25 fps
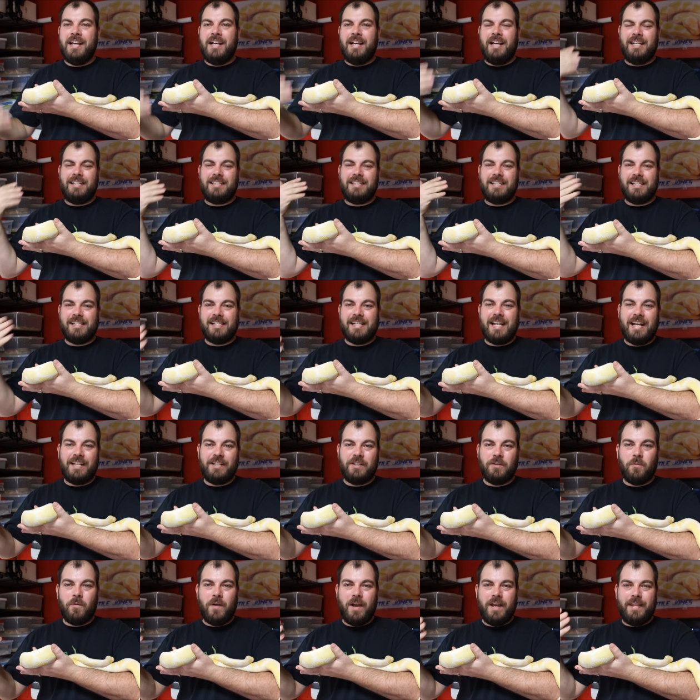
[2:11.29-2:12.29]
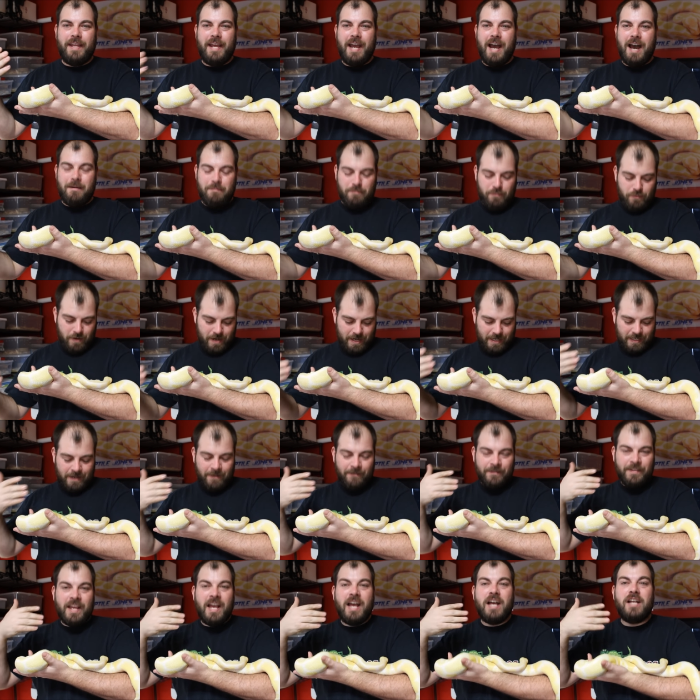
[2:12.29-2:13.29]
That's just not the way they operate,
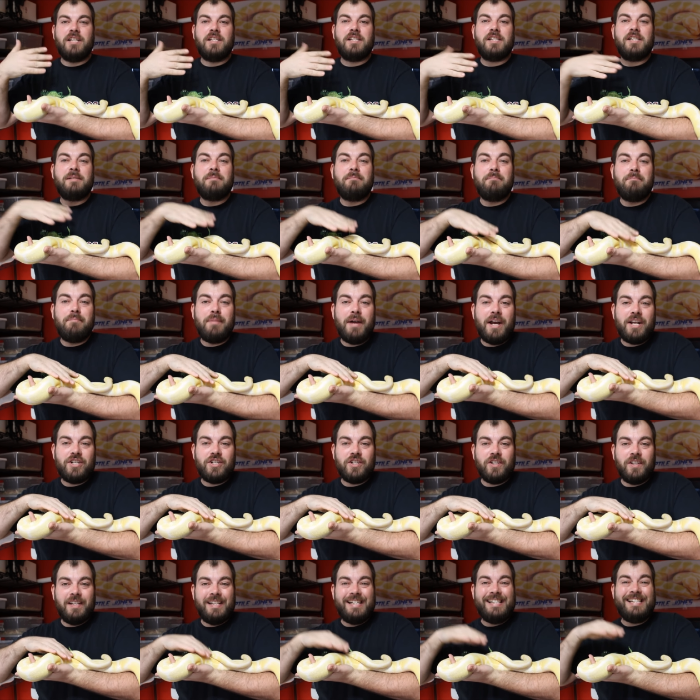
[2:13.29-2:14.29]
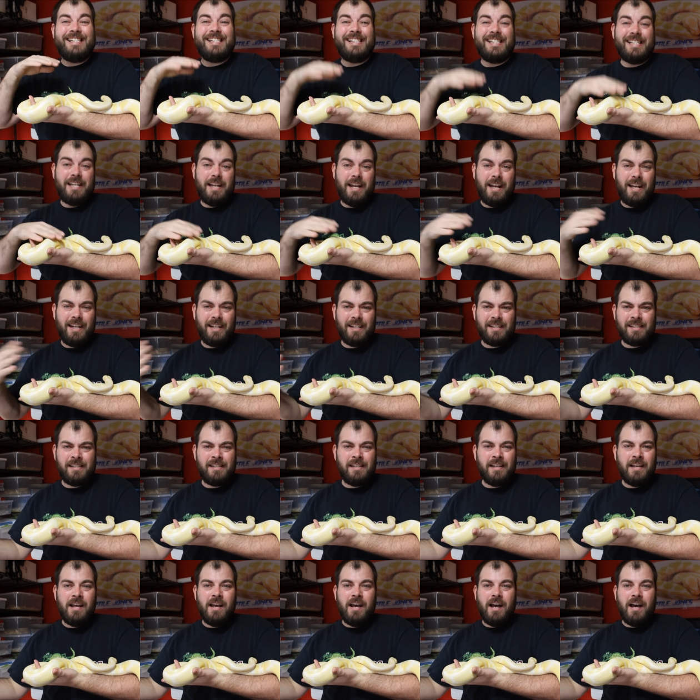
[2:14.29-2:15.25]
especially snakes.